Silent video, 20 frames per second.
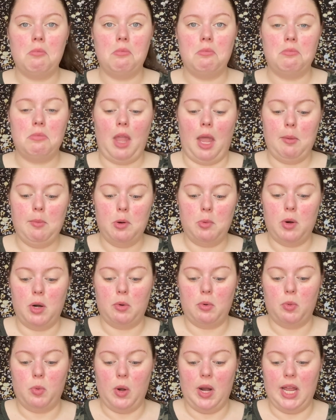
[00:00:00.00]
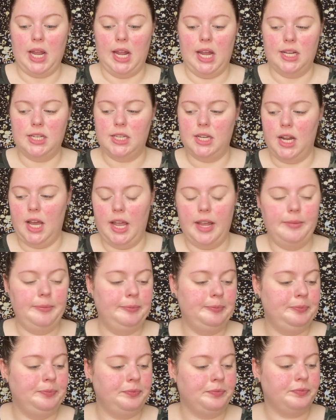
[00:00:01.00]
I'm gonna work with what I got today,
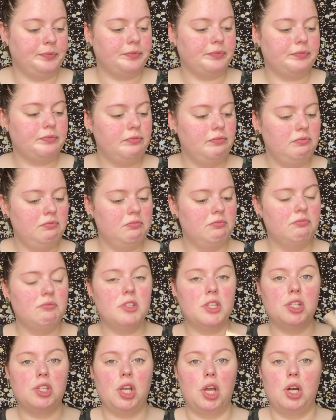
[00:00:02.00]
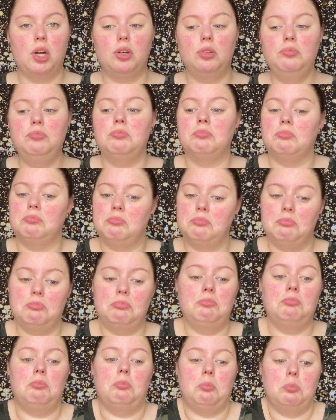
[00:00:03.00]
so
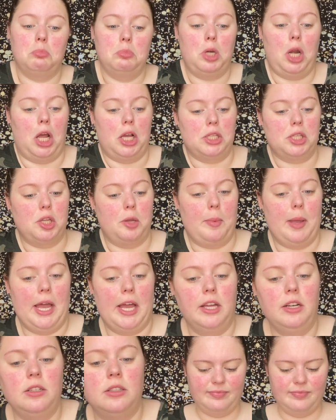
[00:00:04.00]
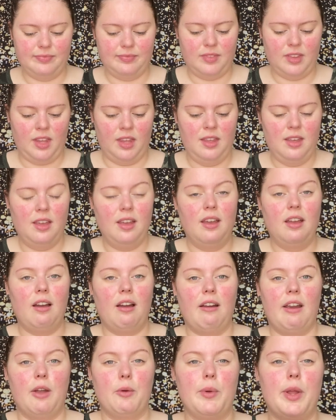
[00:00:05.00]
not so bad.
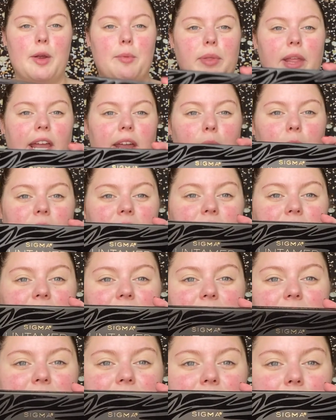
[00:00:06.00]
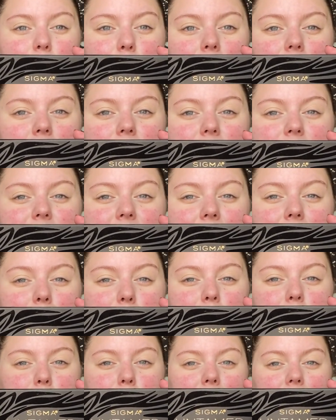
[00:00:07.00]
All right, we are playing with the Sigma
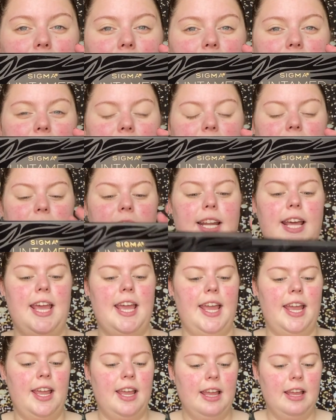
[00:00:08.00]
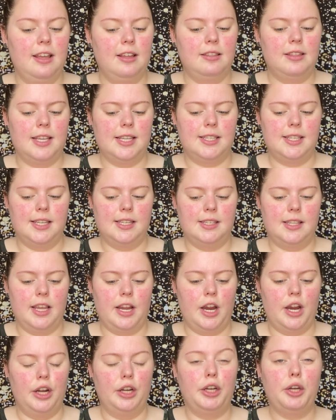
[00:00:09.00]
Untamed palette today. This is
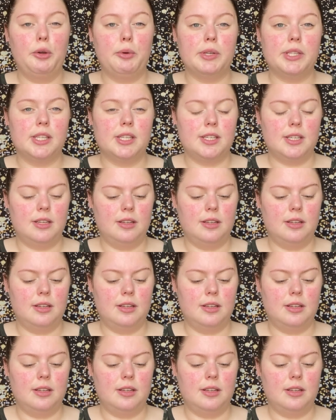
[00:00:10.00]
their newest,